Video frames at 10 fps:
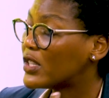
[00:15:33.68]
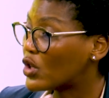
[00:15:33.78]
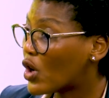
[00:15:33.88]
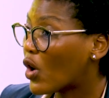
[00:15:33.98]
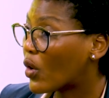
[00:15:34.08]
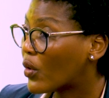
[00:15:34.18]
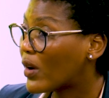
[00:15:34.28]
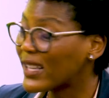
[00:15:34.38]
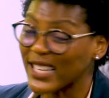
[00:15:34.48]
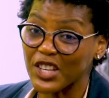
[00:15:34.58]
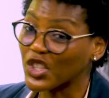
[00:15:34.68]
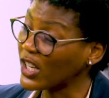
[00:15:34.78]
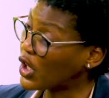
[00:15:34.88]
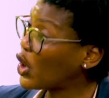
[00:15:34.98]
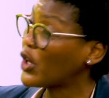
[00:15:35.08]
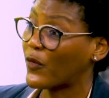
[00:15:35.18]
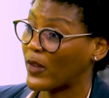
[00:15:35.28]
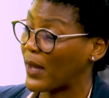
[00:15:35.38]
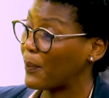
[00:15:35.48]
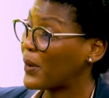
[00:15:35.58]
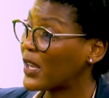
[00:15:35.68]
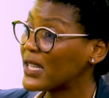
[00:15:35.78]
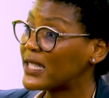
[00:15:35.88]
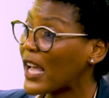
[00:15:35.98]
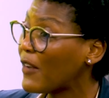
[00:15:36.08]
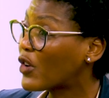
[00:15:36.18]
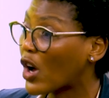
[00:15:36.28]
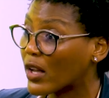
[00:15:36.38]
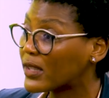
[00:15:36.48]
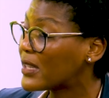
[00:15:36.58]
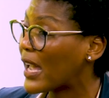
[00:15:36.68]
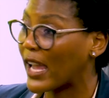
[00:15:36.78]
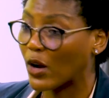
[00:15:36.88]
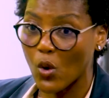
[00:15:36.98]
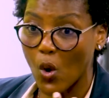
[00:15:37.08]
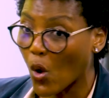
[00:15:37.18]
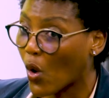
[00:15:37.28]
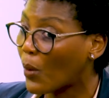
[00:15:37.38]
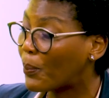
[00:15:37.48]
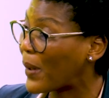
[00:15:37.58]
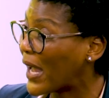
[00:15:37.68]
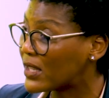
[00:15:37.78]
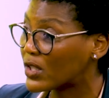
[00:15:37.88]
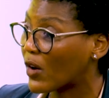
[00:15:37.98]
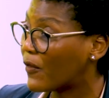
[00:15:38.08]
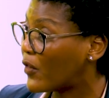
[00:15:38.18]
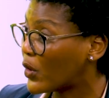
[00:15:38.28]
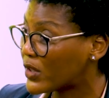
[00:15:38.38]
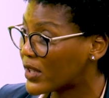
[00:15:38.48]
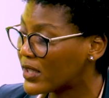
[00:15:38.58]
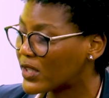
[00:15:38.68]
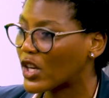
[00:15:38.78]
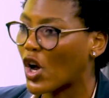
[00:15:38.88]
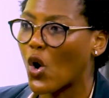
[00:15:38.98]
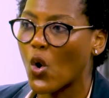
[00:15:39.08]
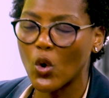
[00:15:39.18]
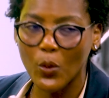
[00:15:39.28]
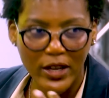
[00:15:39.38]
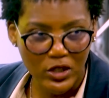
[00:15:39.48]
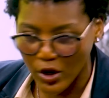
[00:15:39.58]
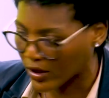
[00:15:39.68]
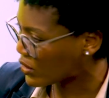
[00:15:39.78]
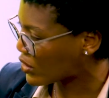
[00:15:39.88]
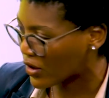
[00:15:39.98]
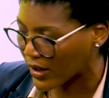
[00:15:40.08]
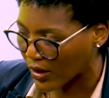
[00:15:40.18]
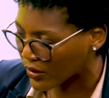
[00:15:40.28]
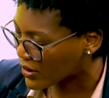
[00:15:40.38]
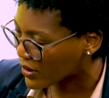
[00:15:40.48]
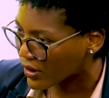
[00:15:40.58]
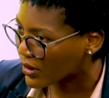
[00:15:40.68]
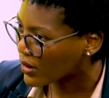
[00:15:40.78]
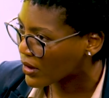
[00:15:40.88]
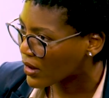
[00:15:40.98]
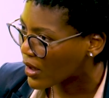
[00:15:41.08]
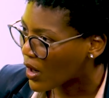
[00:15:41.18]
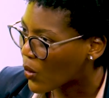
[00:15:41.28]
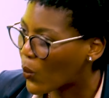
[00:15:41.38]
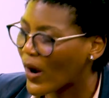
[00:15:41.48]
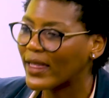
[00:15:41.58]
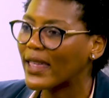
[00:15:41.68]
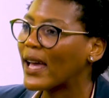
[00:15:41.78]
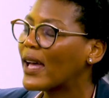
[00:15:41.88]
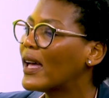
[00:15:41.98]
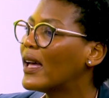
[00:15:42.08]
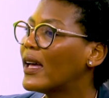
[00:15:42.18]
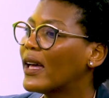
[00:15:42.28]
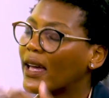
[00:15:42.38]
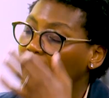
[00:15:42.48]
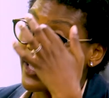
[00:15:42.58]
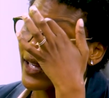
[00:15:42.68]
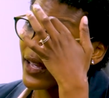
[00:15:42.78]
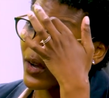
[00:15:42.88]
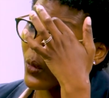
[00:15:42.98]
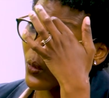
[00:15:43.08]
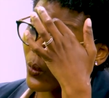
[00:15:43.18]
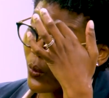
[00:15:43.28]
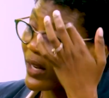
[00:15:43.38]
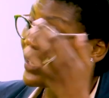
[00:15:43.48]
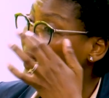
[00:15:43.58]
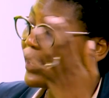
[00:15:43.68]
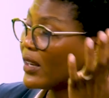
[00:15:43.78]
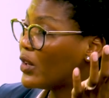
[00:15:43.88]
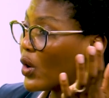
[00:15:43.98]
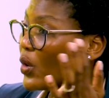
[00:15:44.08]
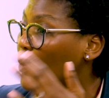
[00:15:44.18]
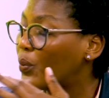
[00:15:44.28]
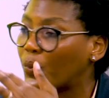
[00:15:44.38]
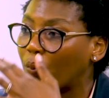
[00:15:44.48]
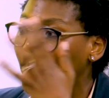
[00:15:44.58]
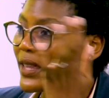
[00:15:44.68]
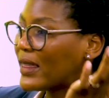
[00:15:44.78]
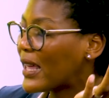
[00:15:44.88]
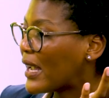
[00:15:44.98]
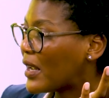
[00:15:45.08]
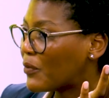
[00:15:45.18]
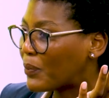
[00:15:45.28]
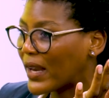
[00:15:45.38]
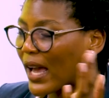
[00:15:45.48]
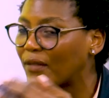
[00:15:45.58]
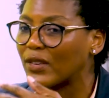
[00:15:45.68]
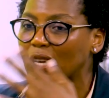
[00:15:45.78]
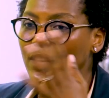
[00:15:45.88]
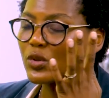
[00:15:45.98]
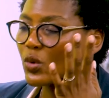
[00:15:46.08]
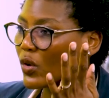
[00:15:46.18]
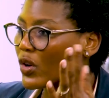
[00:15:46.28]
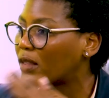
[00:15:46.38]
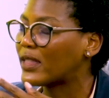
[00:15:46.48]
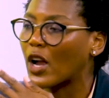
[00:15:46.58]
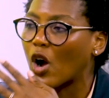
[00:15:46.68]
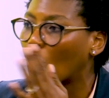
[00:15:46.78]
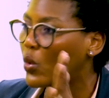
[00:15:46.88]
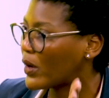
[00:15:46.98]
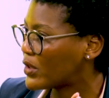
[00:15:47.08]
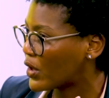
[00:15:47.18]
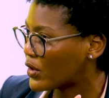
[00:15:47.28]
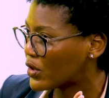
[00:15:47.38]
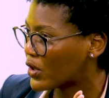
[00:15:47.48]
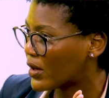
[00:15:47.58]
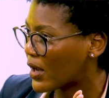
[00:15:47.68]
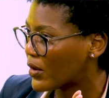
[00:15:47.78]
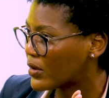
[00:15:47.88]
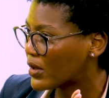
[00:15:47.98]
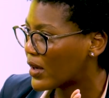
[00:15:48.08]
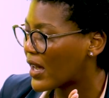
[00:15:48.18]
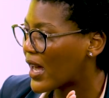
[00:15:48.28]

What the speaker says: is low, it's actually good for them because they've got a core base of voters that are always going to turn out. Whether whether they've been advertised to or not, they're always going to turn out.